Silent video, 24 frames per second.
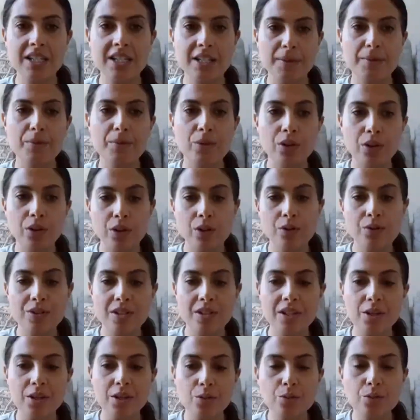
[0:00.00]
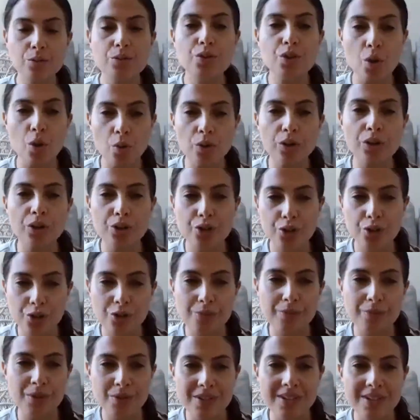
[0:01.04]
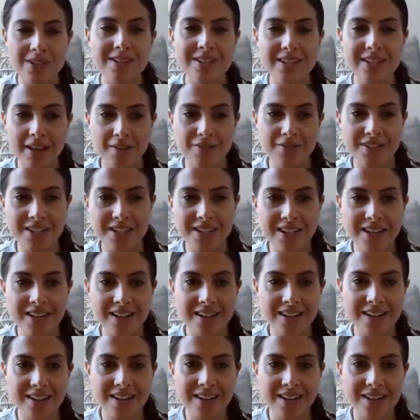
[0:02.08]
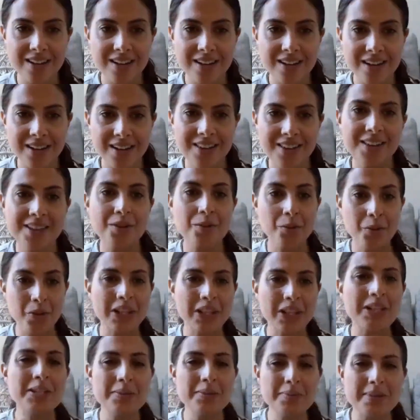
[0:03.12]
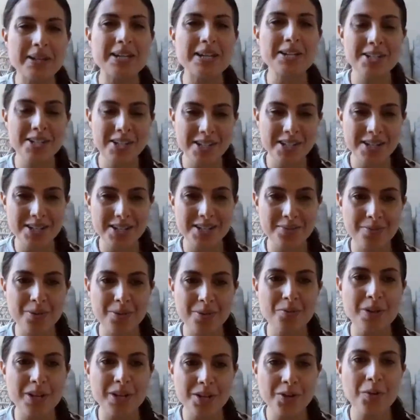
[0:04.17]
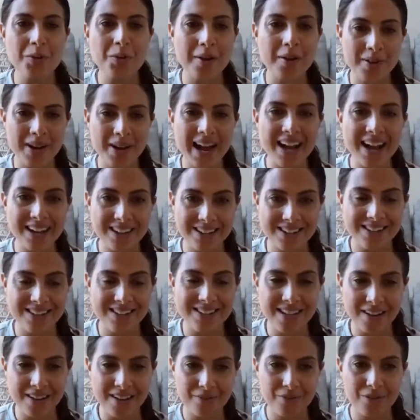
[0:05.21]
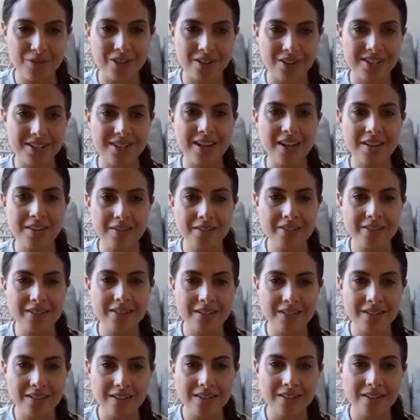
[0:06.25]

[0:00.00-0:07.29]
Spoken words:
to people closely who don't contribute to safety, I think, really diminishes when we know how to access that for ourselves.